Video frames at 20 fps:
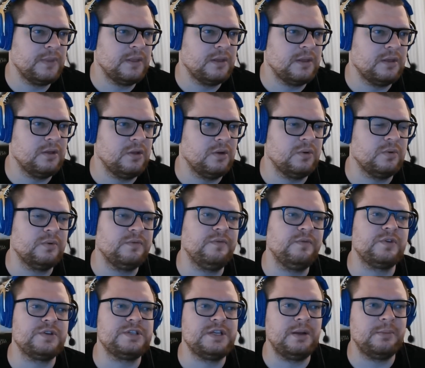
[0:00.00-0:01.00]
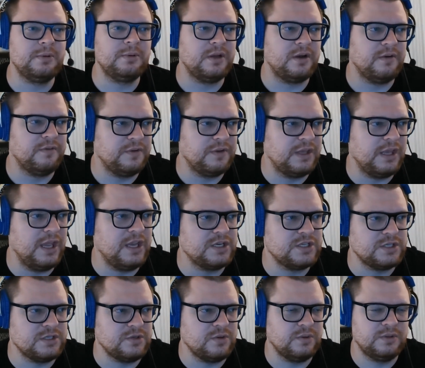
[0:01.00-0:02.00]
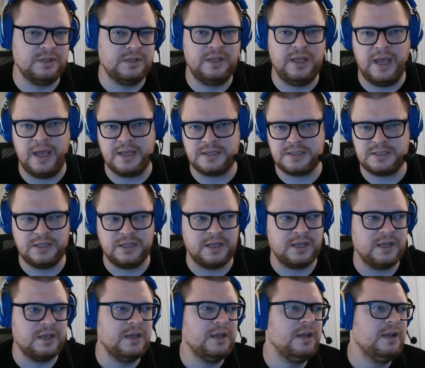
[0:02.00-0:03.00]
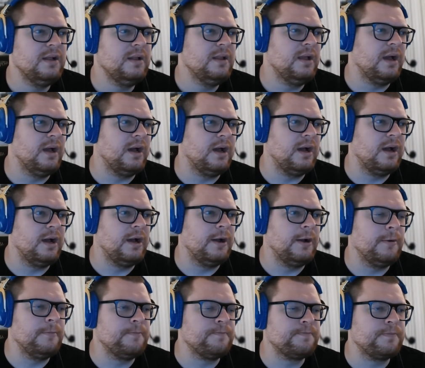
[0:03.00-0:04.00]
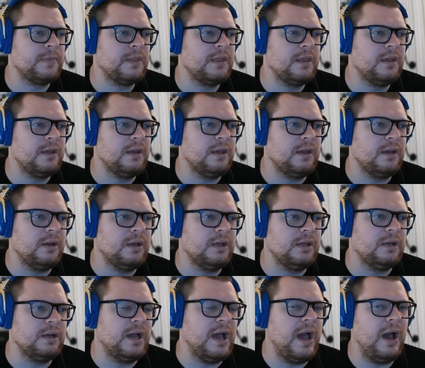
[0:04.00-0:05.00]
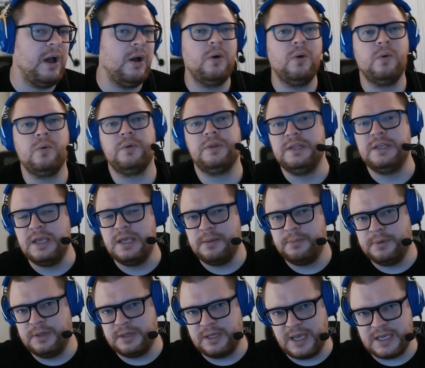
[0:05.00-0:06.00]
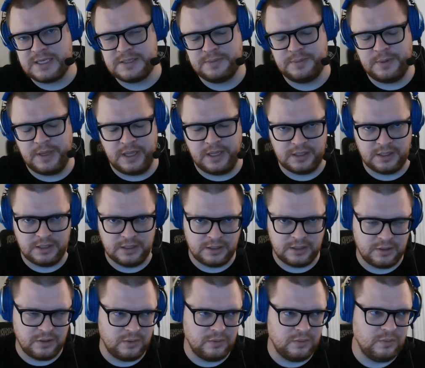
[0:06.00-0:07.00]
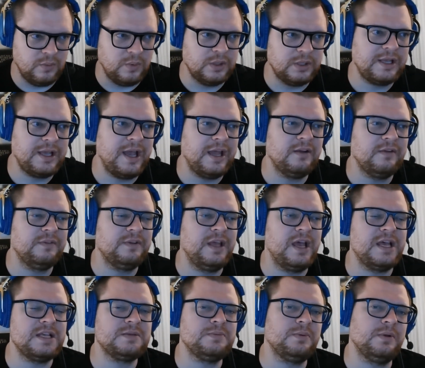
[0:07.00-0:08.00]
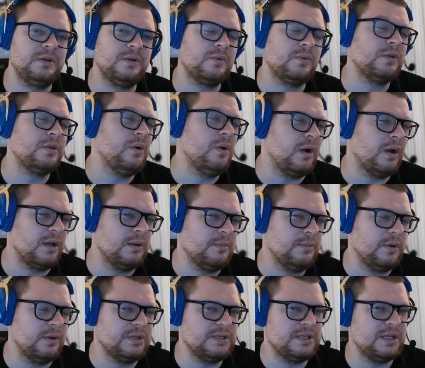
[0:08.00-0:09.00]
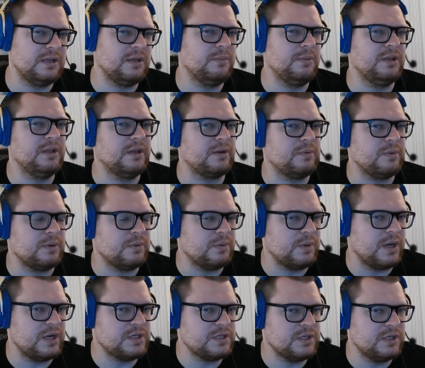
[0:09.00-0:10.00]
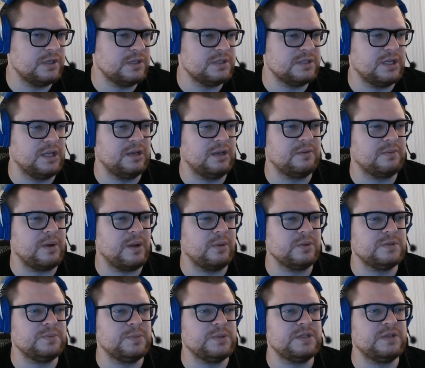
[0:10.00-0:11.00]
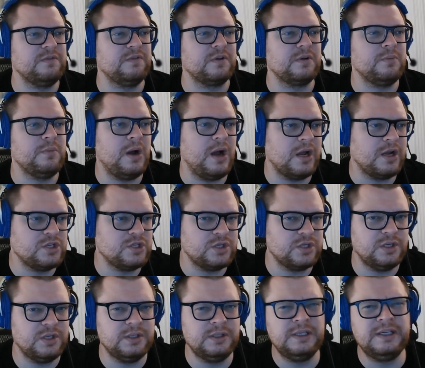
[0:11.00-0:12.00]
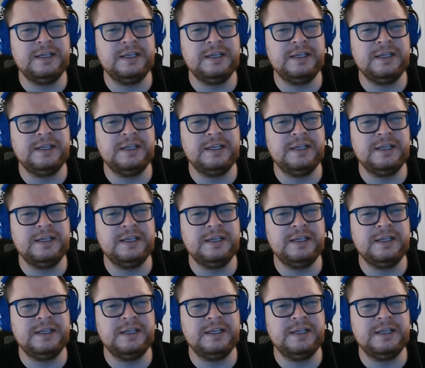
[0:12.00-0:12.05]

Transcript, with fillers: you know, for some clarification on the task. Like, um, how deep the task plan going to go. What kind of task plan are we talking about? Is there going to be like regression? Is that around specific module?